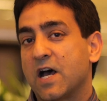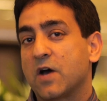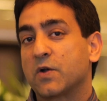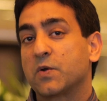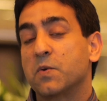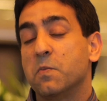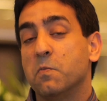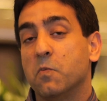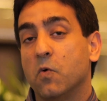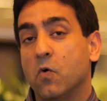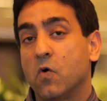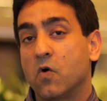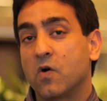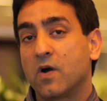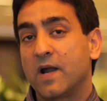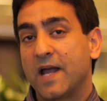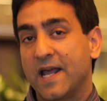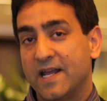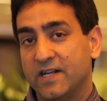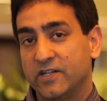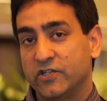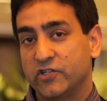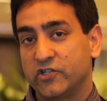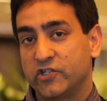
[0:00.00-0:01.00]
out more
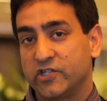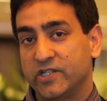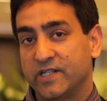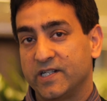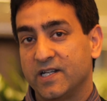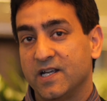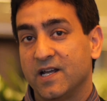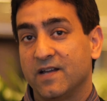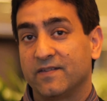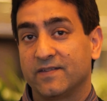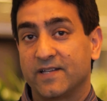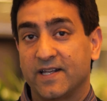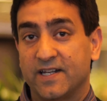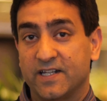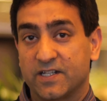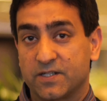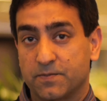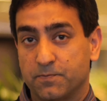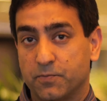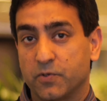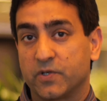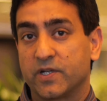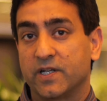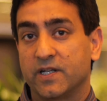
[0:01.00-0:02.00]
energy than
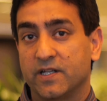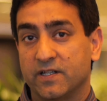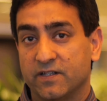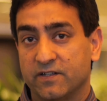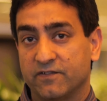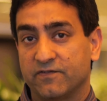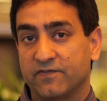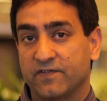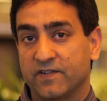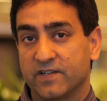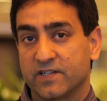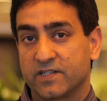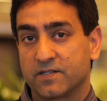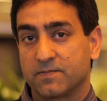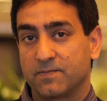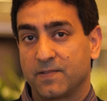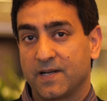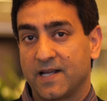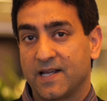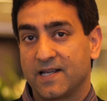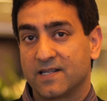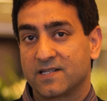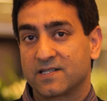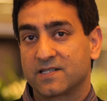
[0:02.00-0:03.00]
is put in the first
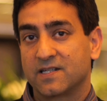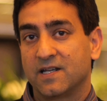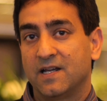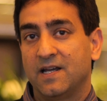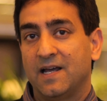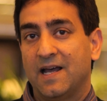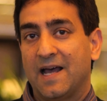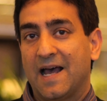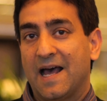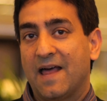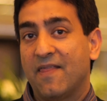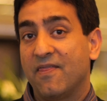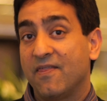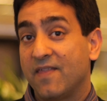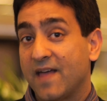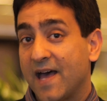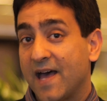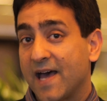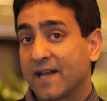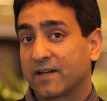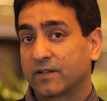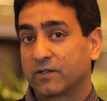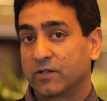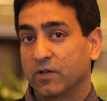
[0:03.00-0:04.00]
place, and
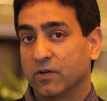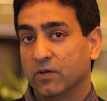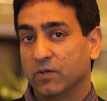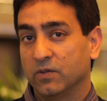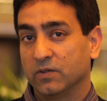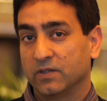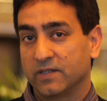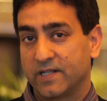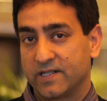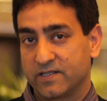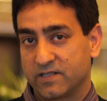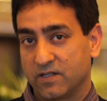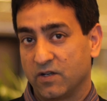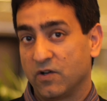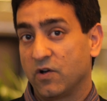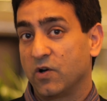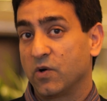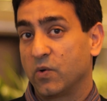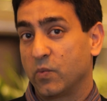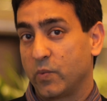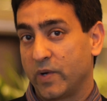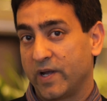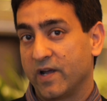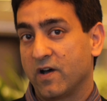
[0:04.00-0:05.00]
that goal is a
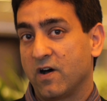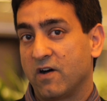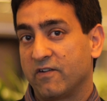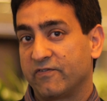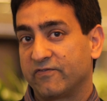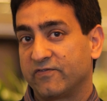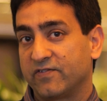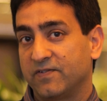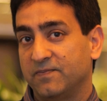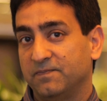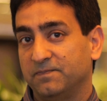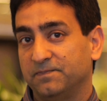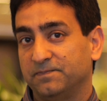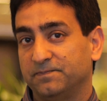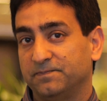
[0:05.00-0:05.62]
long way off.